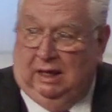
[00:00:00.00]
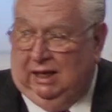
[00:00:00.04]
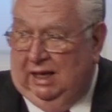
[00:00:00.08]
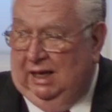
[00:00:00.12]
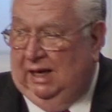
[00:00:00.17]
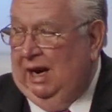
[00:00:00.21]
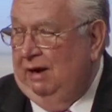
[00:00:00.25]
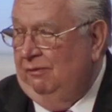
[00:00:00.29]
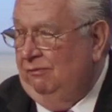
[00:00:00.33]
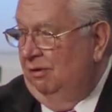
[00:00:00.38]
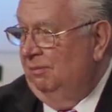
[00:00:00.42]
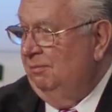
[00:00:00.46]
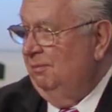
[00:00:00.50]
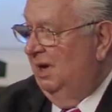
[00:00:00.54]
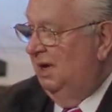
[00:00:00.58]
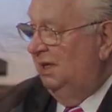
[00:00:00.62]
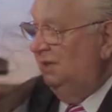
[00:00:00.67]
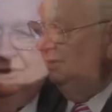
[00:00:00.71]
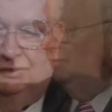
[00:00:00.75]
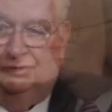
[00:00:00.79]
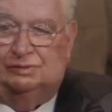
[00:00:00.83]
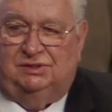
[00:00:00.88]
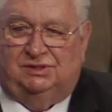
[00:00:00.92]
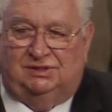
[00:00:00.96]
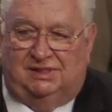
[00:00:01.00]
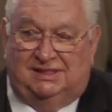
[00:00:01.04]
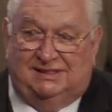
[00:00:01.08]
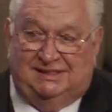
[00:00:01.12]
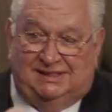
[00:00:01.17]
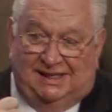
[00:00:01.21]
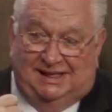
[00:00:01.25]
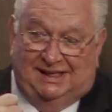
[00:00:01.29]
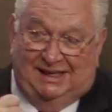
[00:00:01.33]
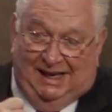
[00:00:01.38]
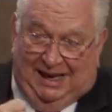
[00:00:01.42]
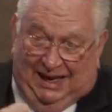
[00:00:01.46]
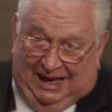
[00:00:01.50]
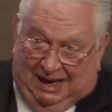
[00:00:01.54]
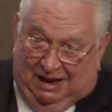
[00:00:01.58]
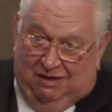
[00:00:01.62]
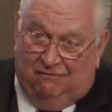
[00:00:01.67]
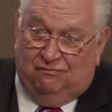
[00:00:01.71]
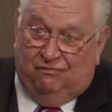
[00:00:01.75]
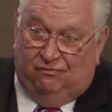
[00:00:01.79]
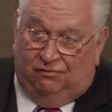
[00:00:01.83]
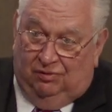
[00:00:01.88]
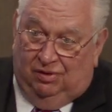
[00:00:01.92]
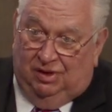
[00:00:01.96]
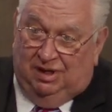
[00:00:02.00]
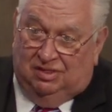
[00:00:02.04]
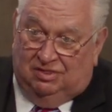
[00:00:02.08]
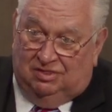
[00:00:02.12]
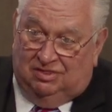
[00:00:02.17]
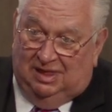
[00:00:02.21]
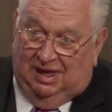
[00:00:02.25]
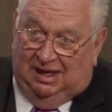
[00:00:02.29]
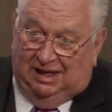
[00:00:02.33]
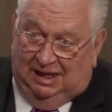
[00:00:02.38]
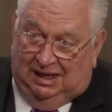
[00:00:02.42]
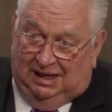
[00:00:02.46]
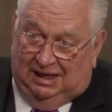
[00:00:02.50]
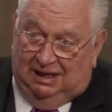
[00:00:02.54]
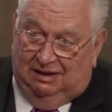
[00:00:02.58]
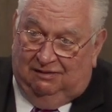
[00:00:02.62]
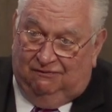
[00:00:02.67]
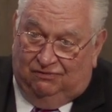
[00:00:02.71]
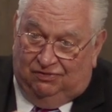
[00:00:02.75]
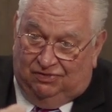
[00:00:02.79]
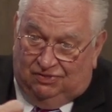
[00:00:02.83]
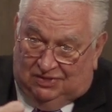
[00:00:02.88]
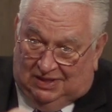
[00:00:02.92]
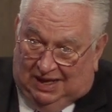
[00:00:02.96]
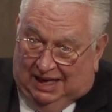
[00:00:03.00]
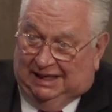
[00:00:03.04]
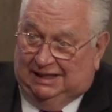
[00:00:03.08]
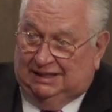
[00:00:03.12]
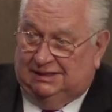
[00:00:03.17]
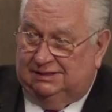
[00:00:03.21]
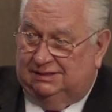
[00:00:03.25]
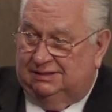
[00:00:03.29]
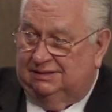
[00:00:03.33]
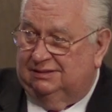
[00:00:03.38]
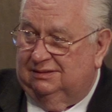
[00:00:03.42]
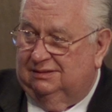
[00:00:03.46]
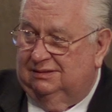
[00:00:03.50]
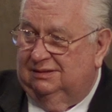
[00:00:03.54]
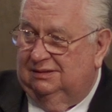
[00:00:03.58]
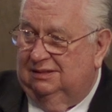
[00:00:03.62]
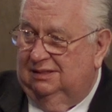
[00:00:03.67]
Can I remind you, it says, "In everything give thanks."